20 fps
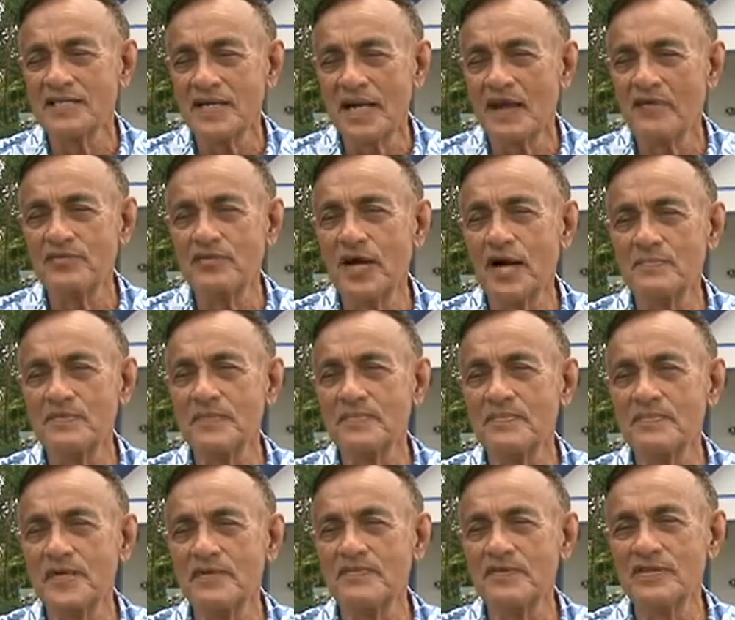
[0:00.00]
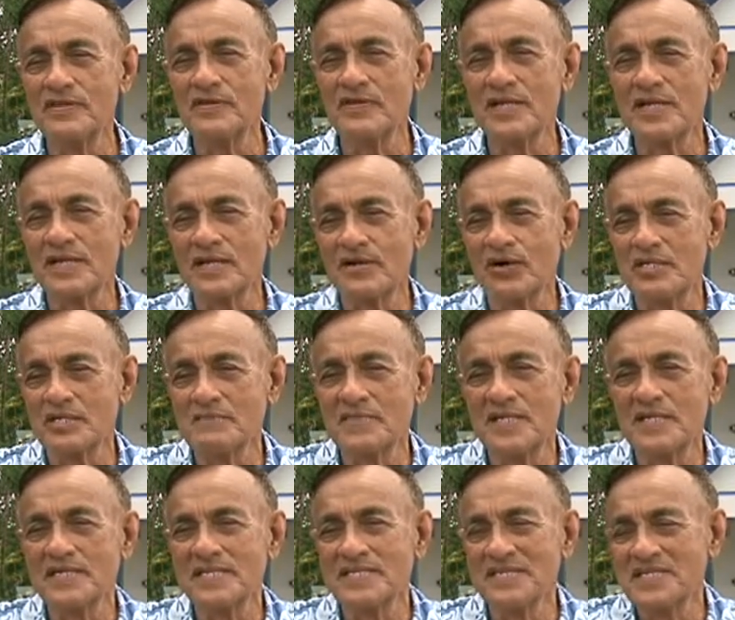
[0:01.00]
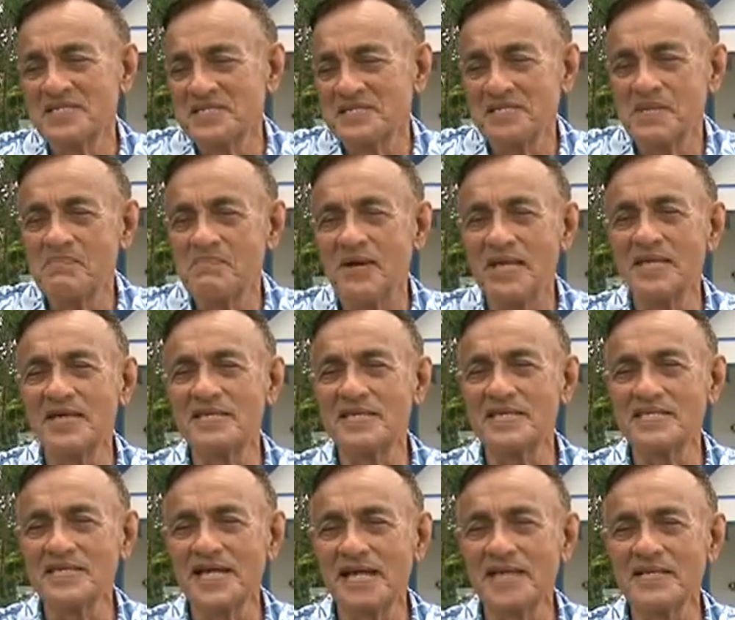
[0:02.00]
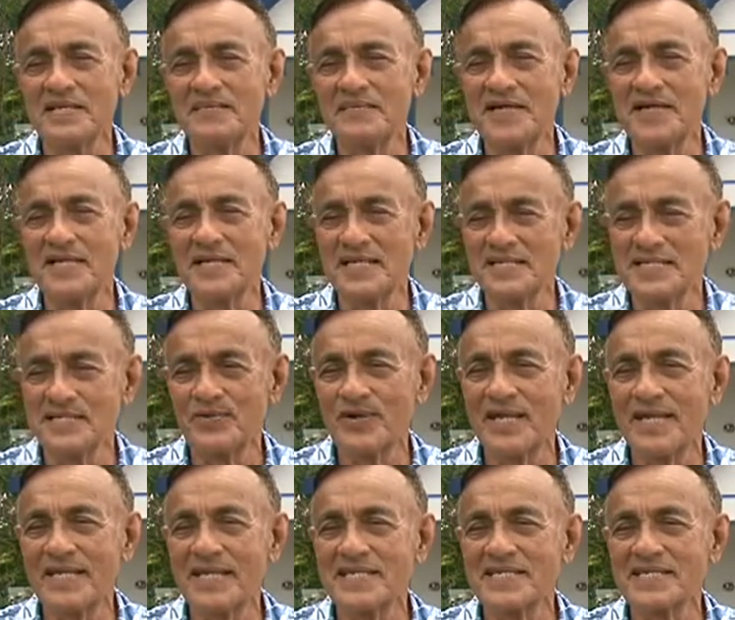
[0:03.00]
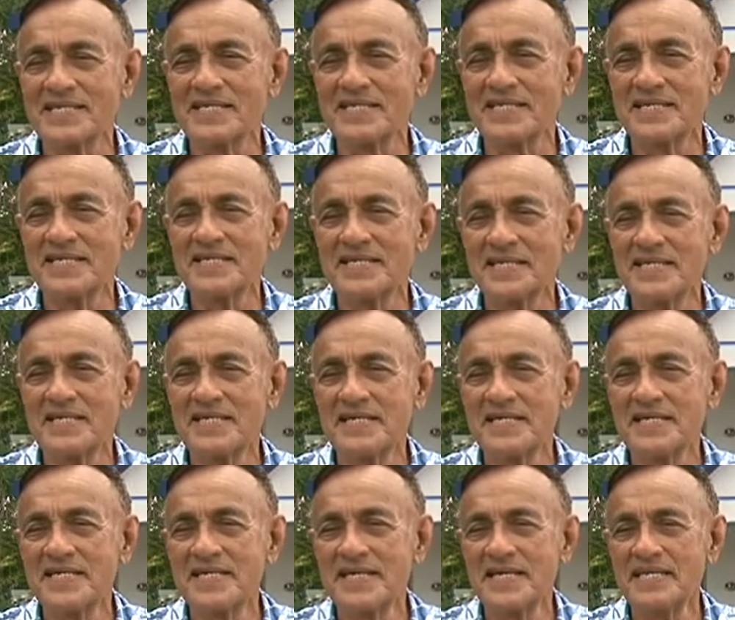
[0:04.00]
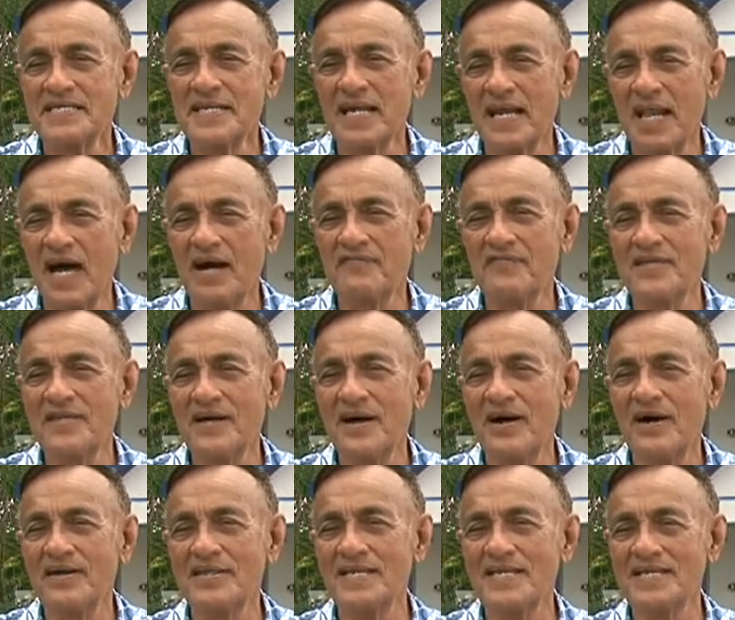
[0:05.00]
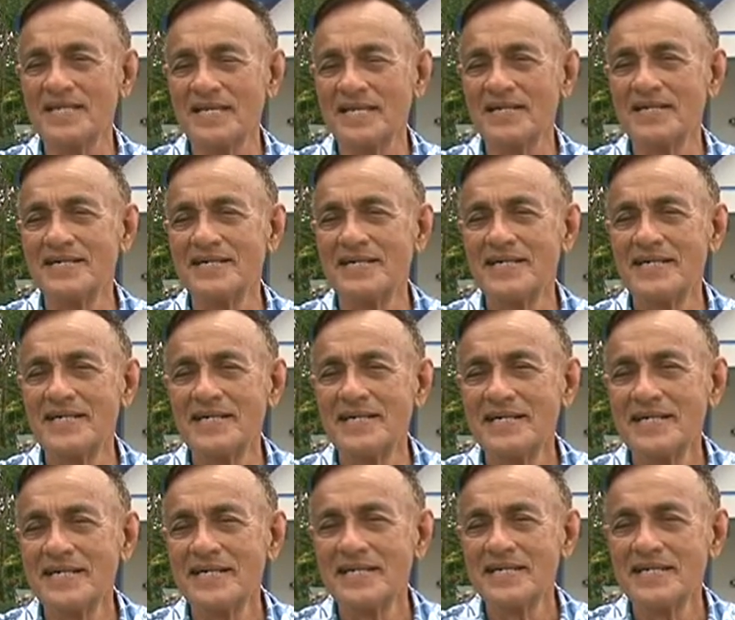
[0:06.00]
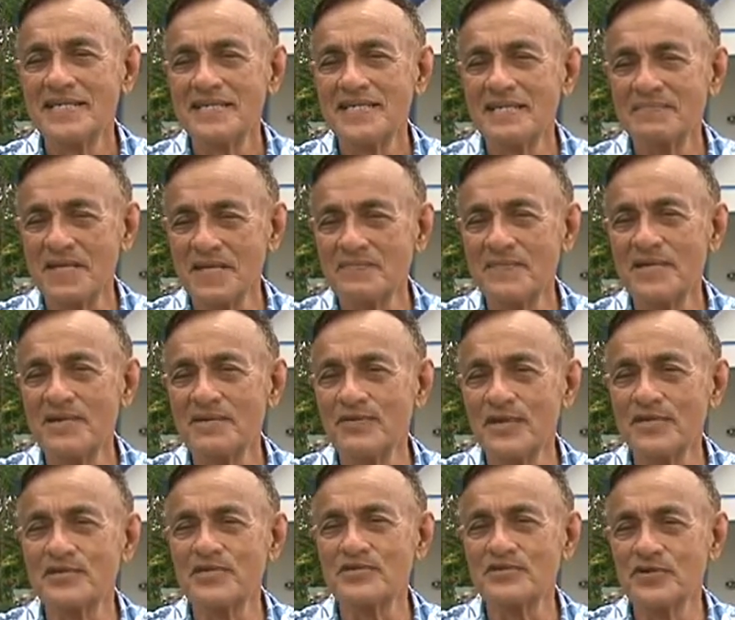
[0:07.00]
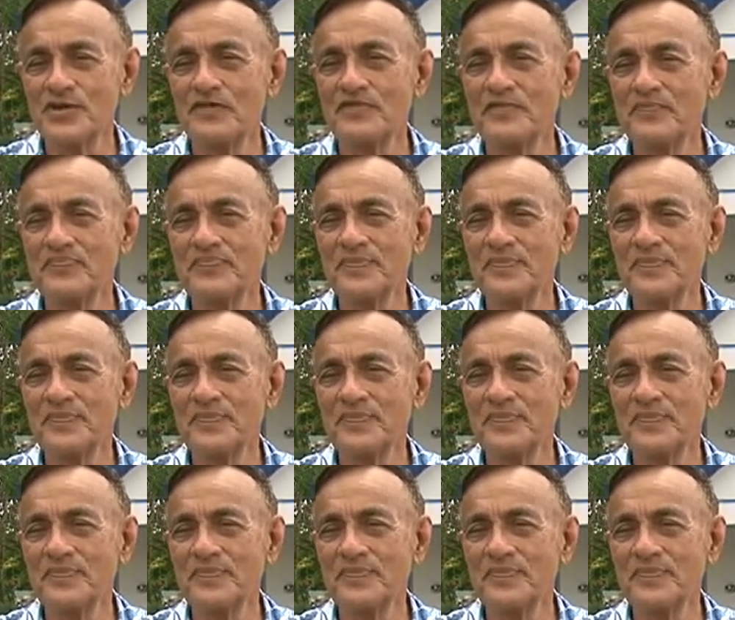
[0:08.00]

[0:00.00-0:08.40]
I love to help them, even though it costs me some money on the side. But that's the way it is, and it's the love and the heart that you know that make me want to serve.